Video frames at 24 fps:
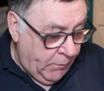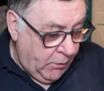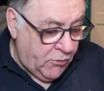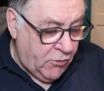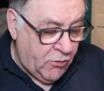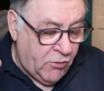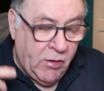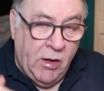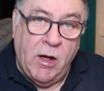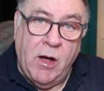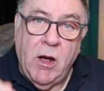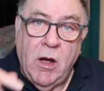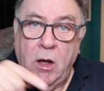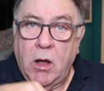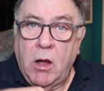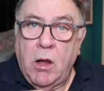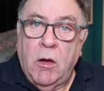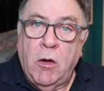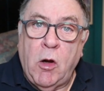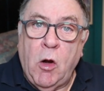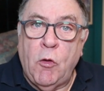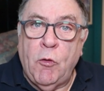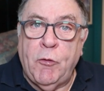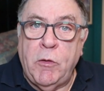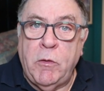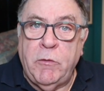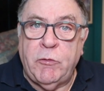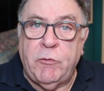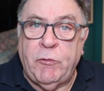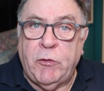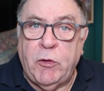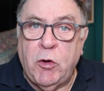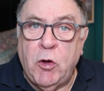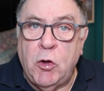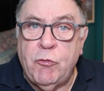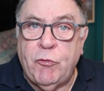But I'll go through a
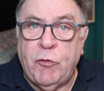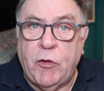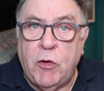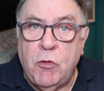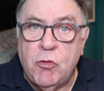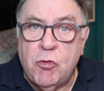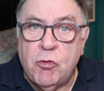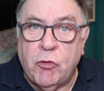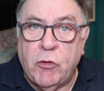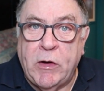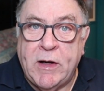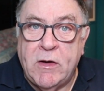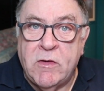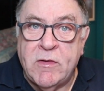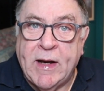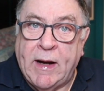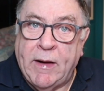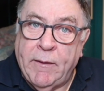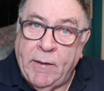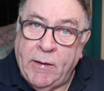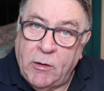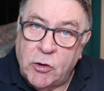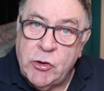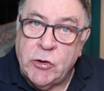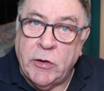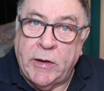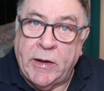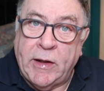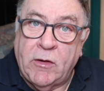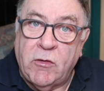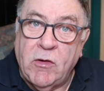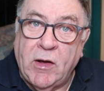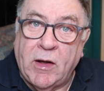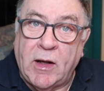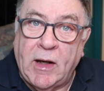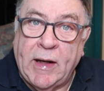few screens now, and I'll show you
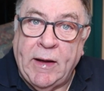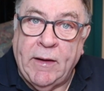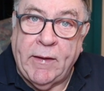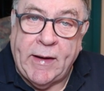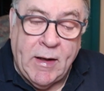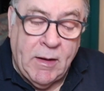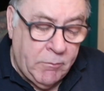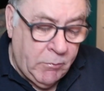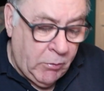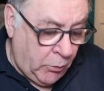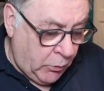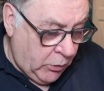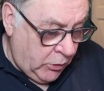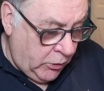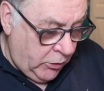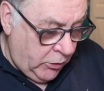exactly how the camera